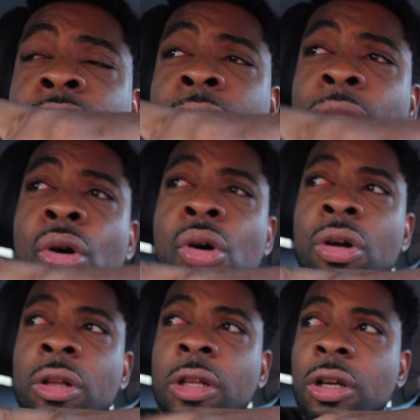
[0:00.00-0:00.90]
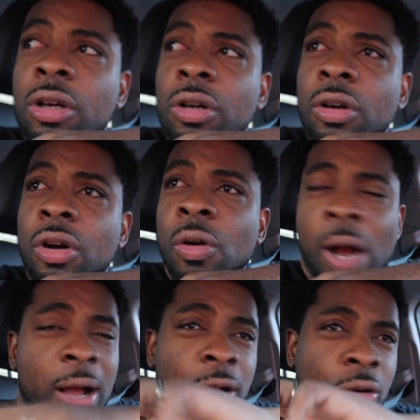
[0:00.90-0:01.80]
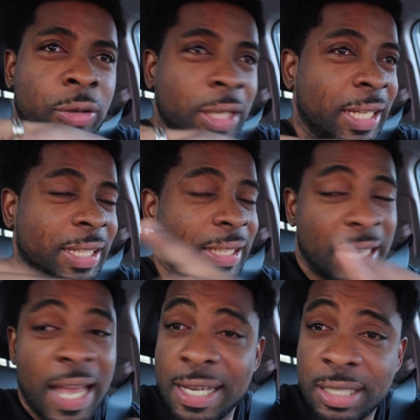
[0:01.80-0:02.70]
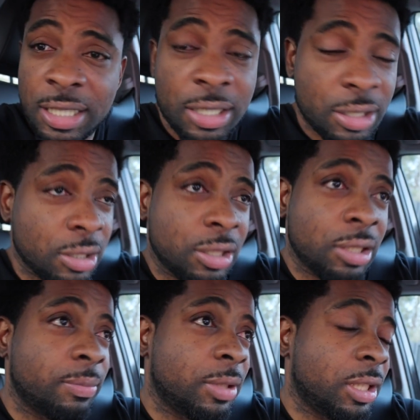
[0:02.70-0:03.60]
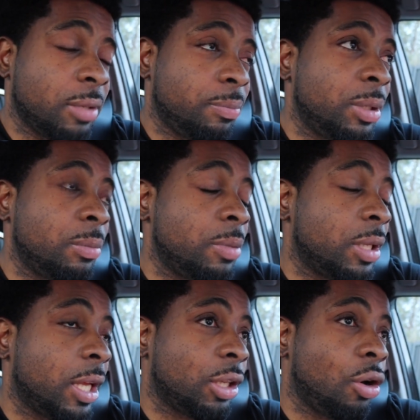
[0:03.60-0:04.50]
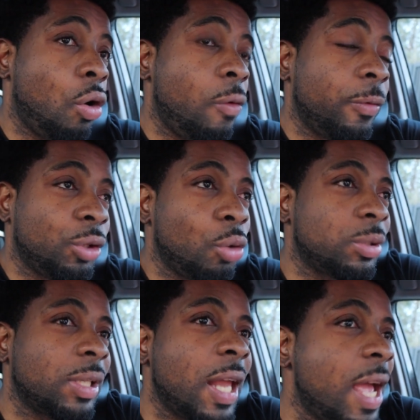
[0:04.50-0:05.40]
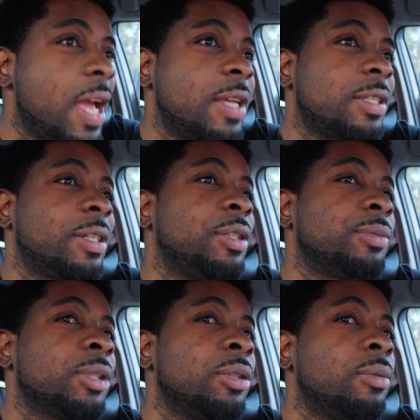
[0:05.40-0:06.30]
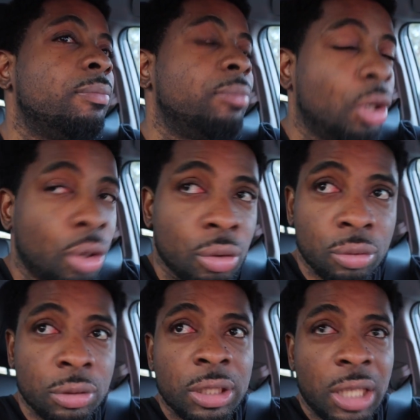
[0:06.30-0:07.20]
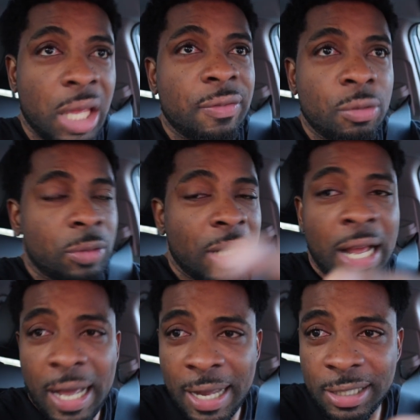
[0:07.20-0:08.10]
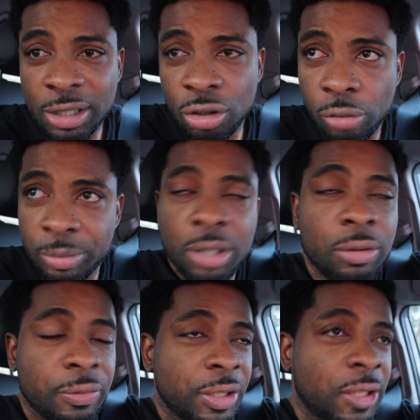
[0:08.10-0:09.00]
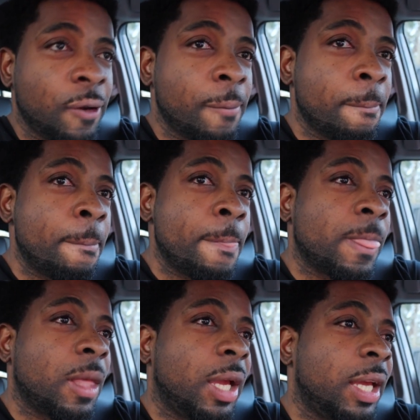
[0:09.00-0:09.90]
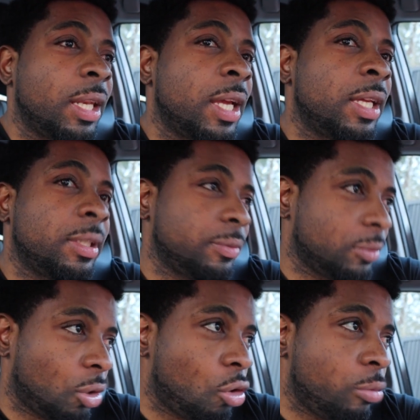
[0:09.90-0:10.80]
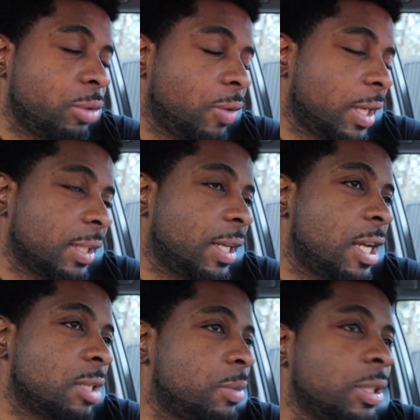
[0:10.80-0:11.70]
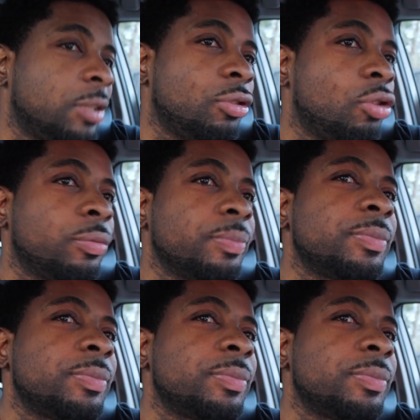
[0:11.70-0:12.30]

the mall, or I'll go to, like, a gas station or something, and people be like, yo, Overdose Lass. Bro, even when I did the Omegle video, and, like, homie recognized me, and, you know,